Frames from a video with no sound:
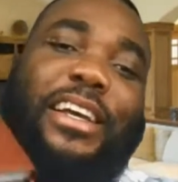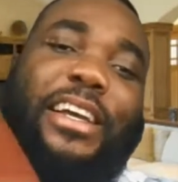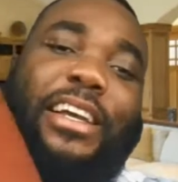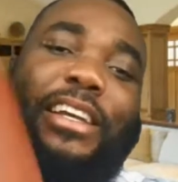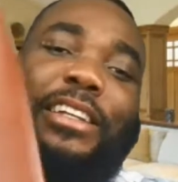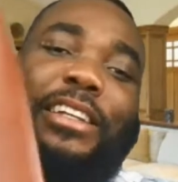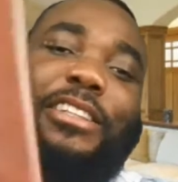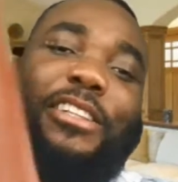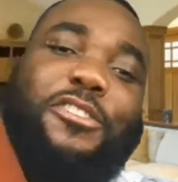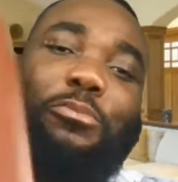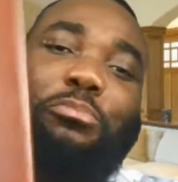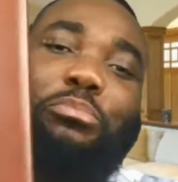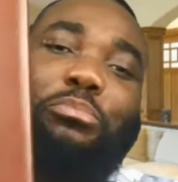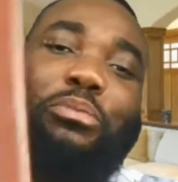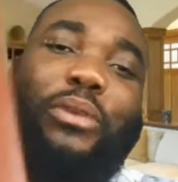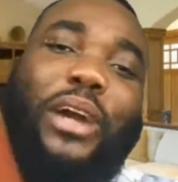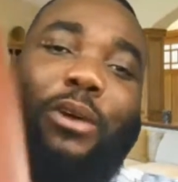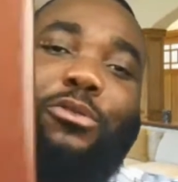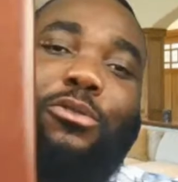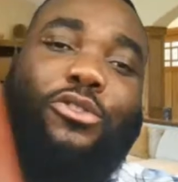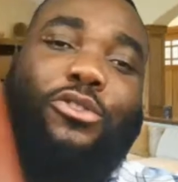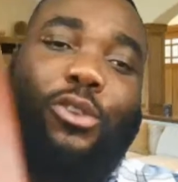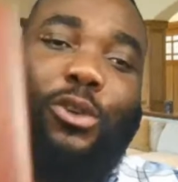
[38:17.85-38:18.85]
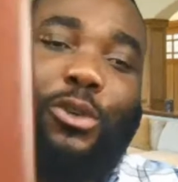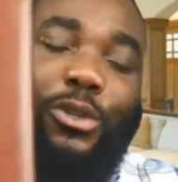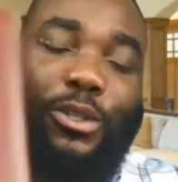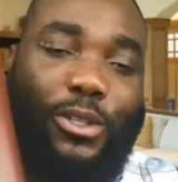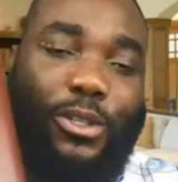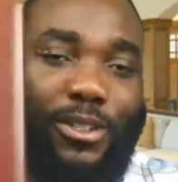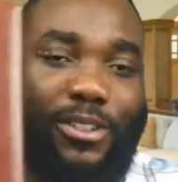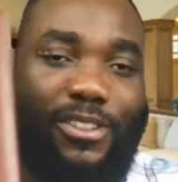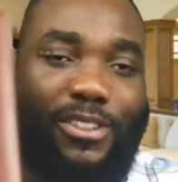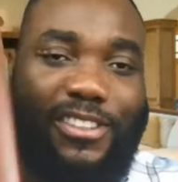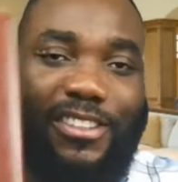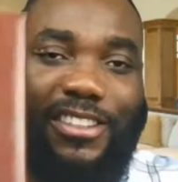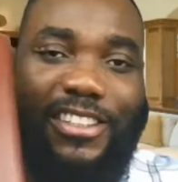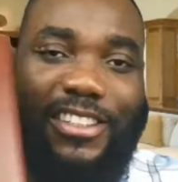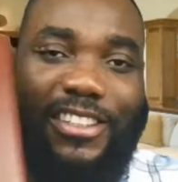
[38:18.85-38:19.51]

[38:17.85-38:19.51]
in this brown journal